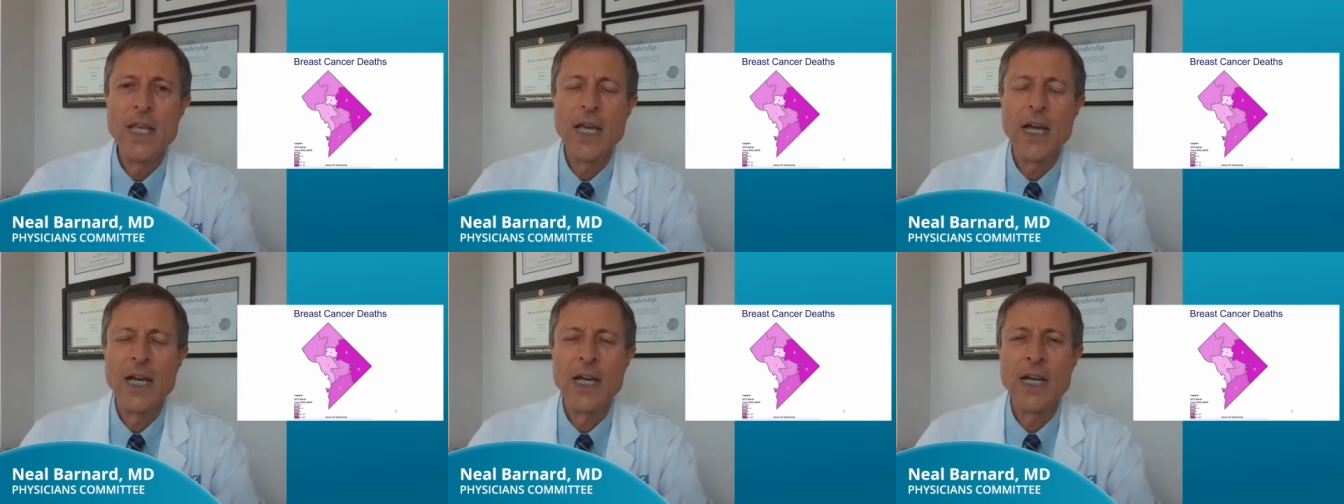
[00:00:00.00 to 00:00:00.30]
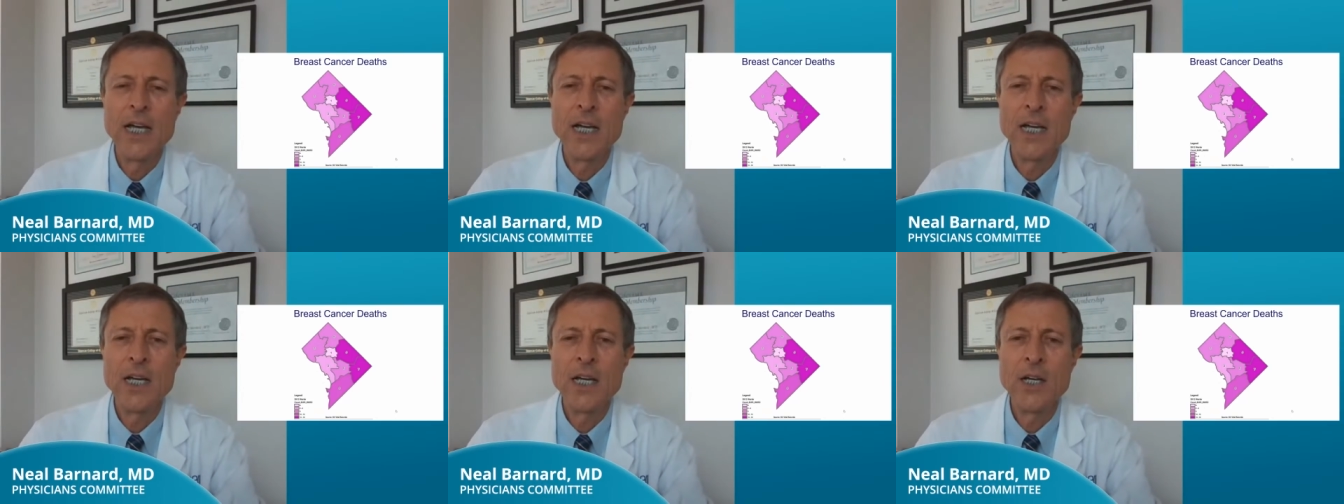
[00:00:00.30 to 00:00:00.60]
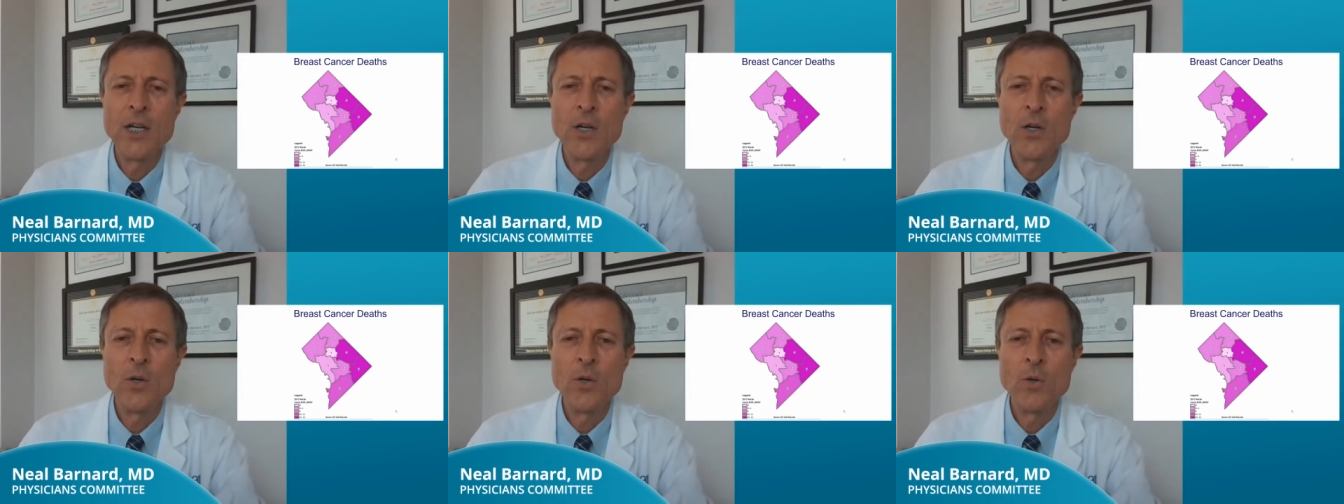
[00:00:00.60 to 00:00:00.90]

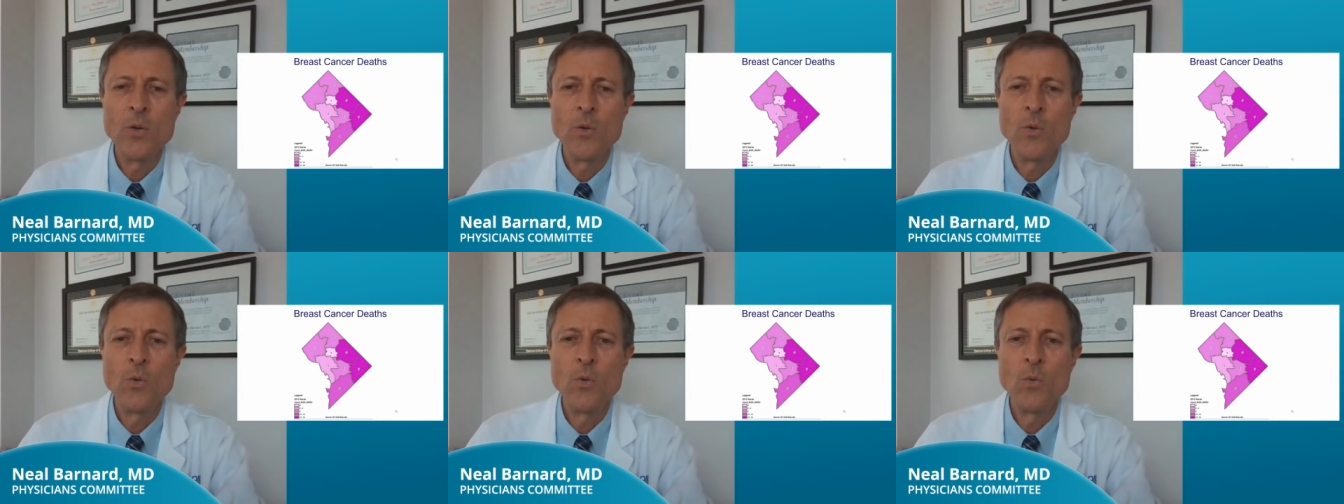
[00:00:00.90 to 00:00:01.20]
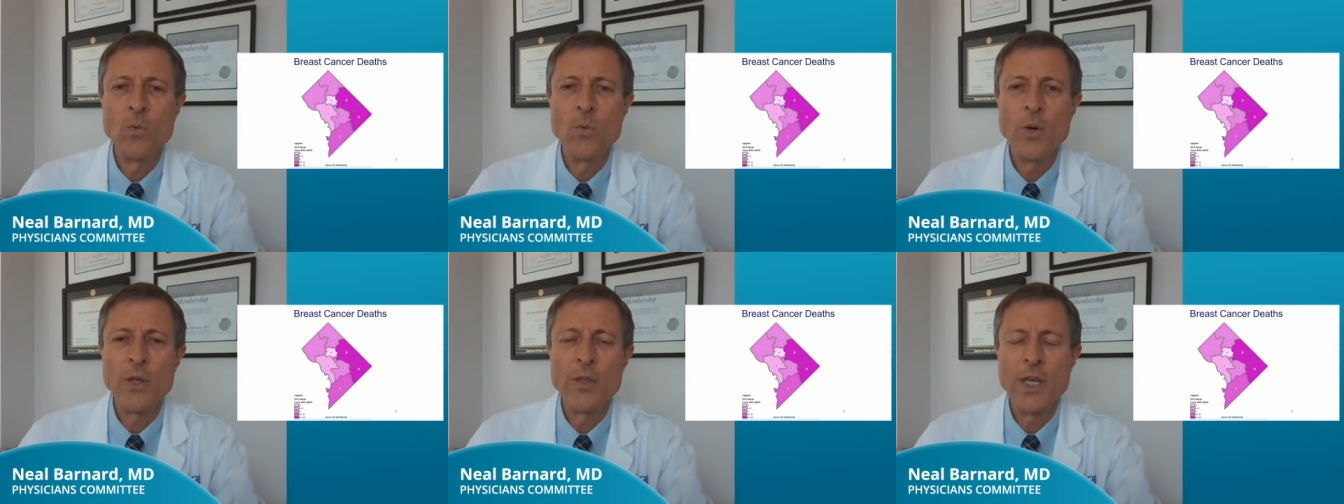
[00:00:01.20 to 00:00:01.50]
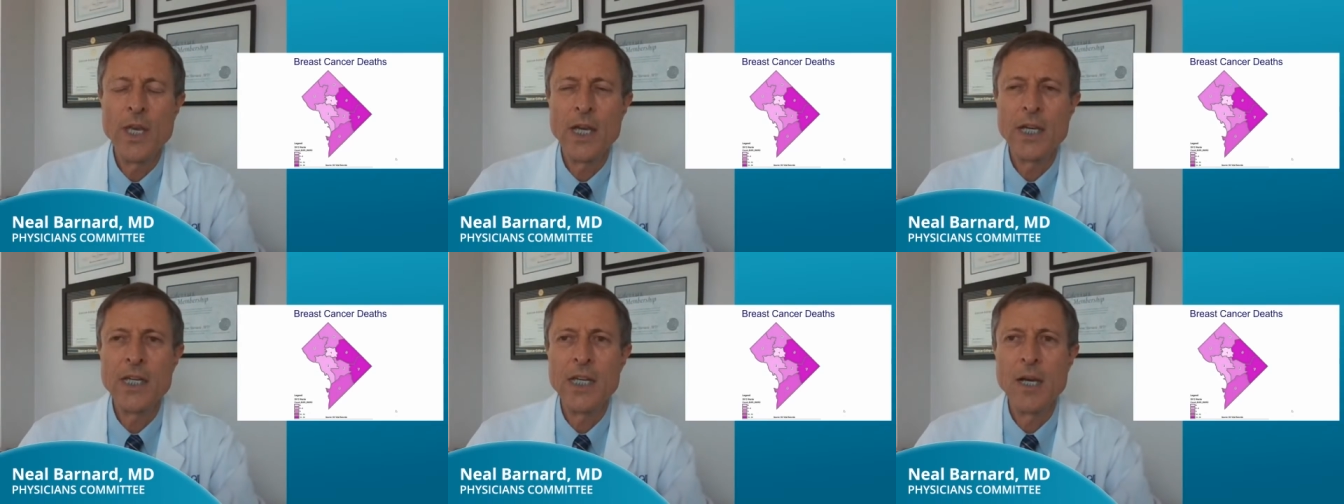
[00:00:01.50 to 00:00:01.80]
uh, where
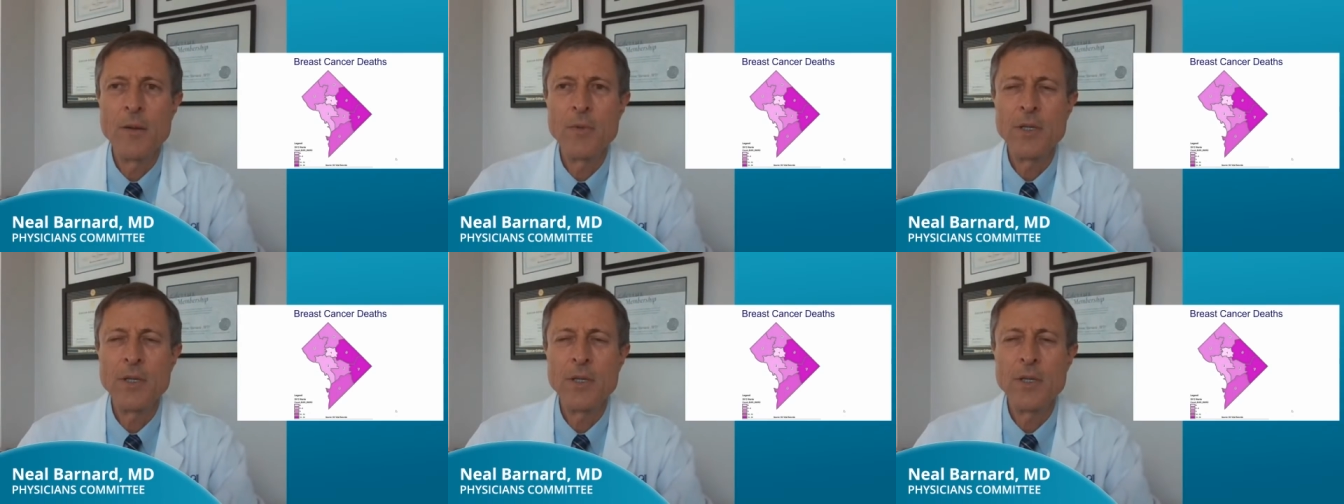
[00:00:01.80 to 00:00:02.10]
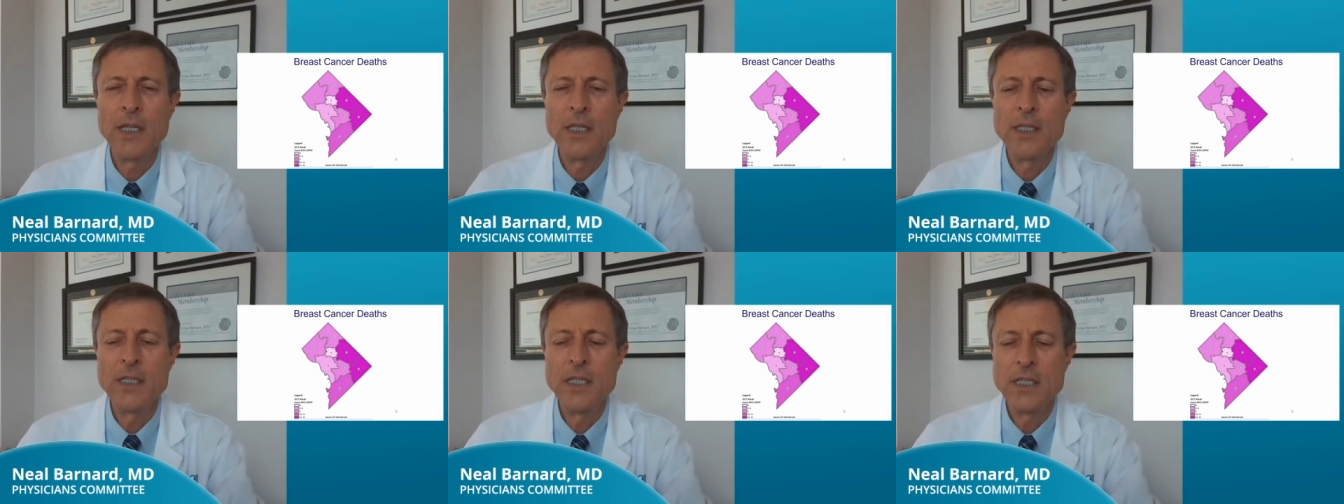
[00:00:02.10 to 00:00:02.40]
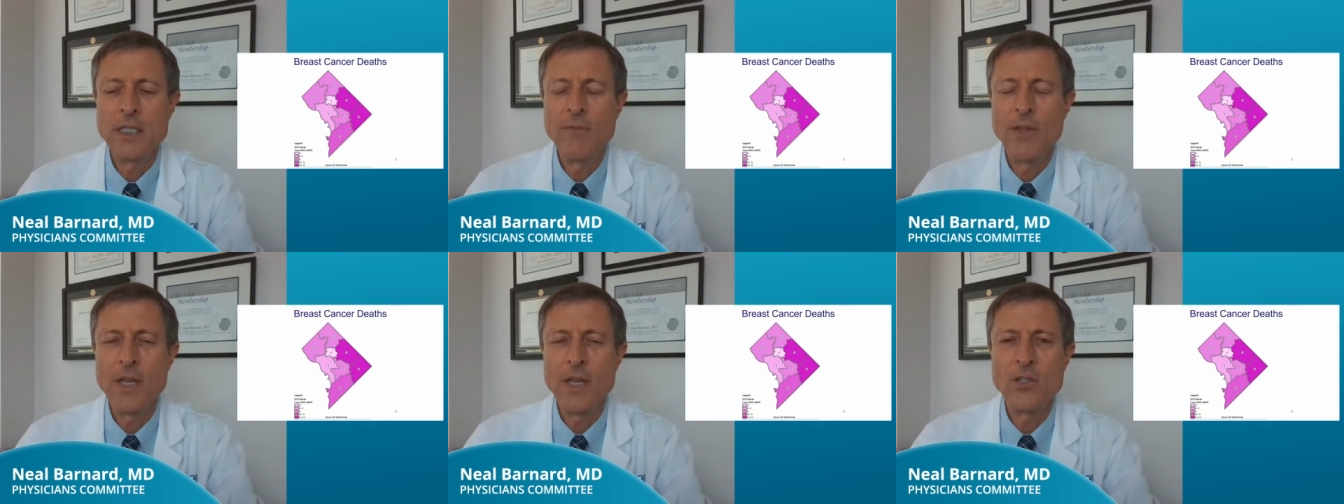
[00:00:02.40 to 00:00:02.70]
the
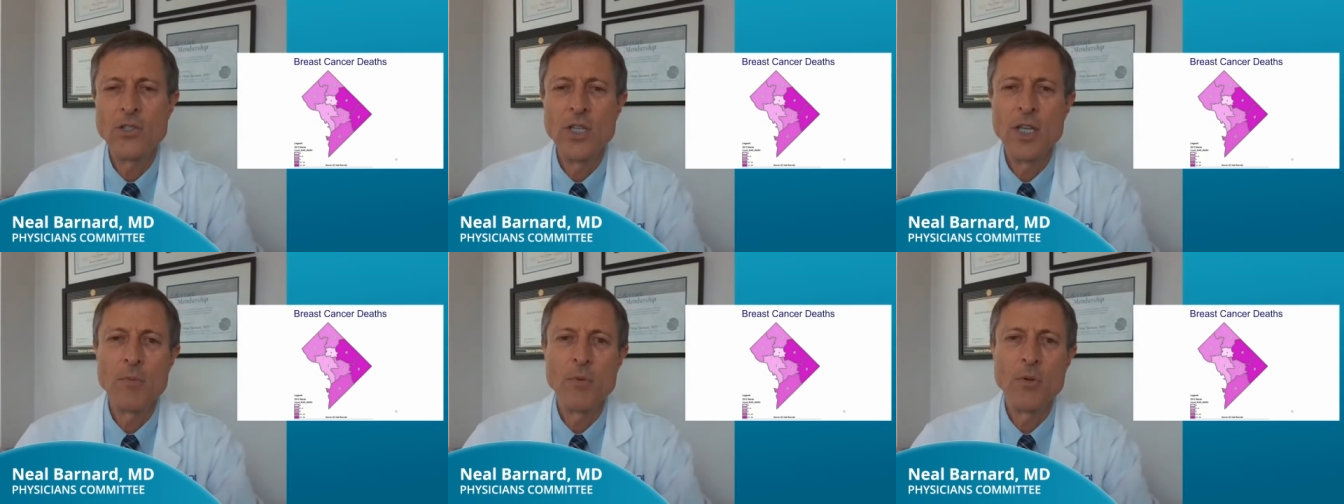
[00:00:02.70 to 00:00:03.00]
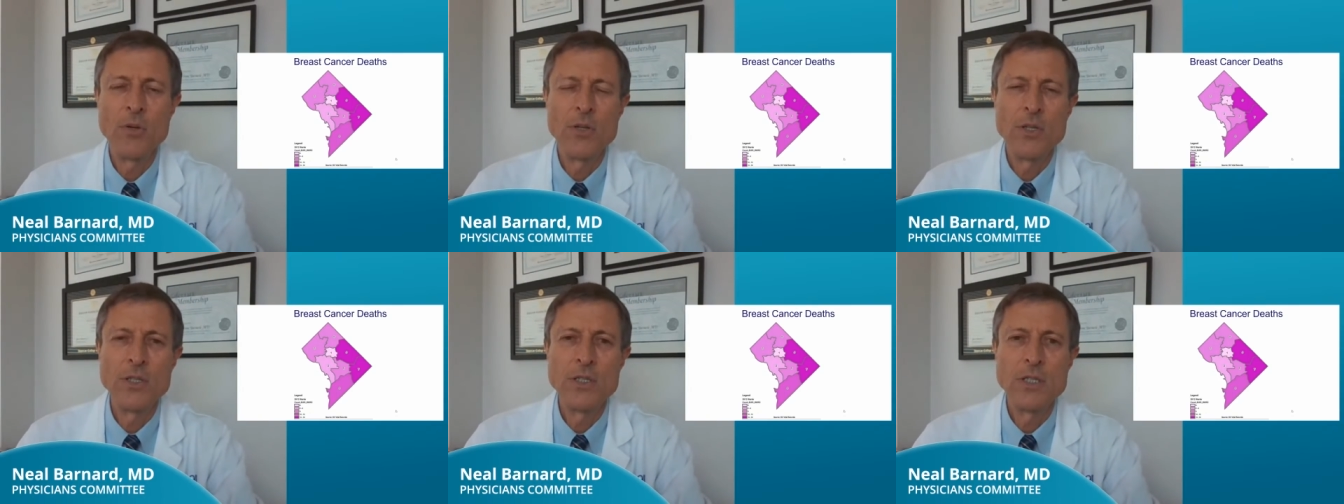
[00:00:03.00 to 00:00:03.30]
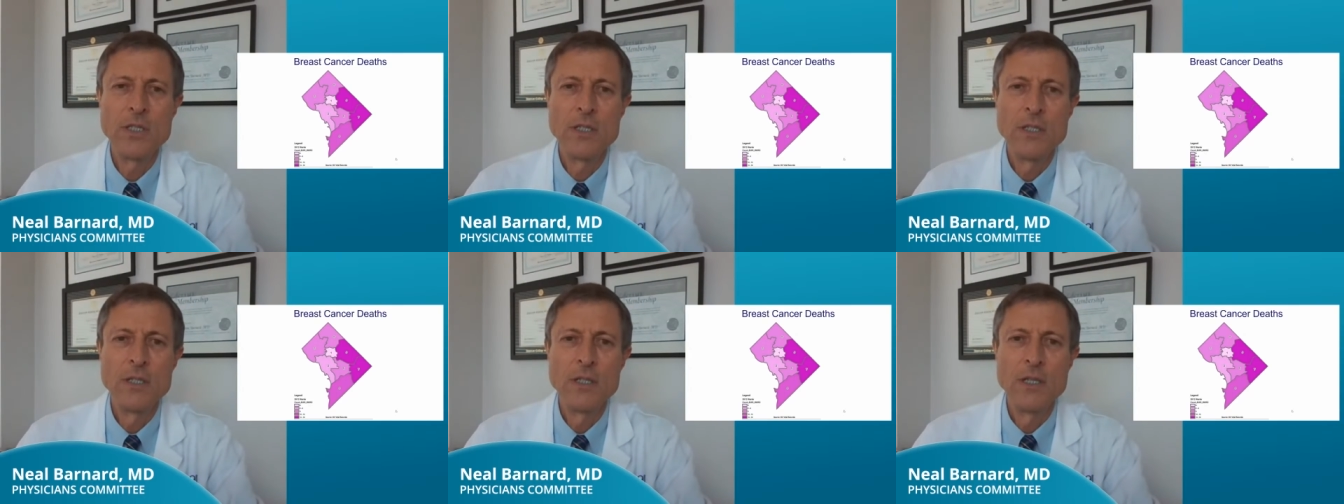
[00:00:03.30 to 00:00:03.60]
economically disadvantaged
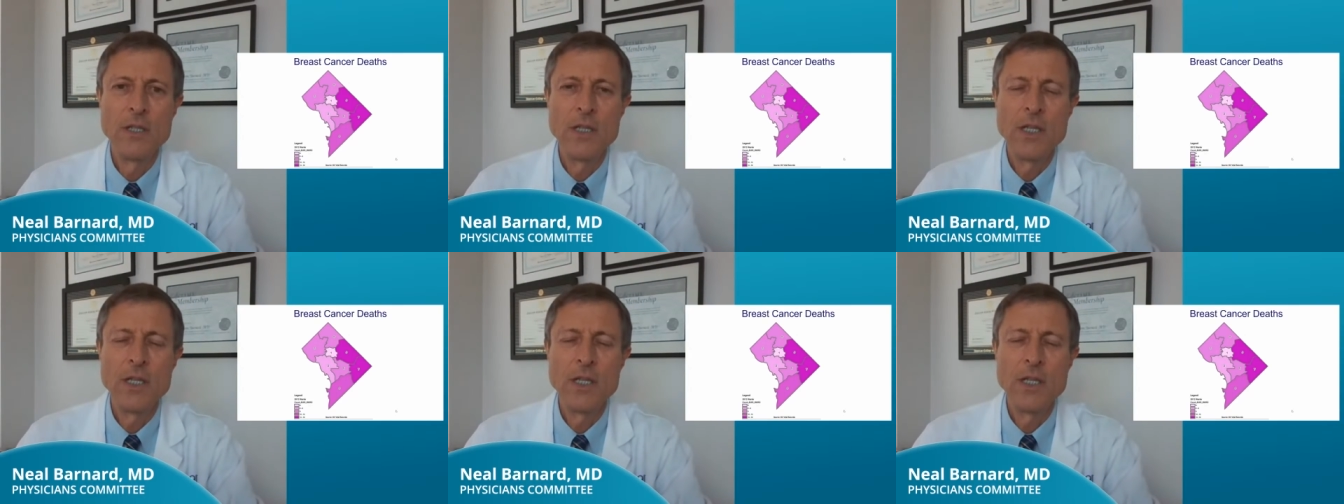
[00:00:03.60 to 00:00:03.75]
neighborhoods,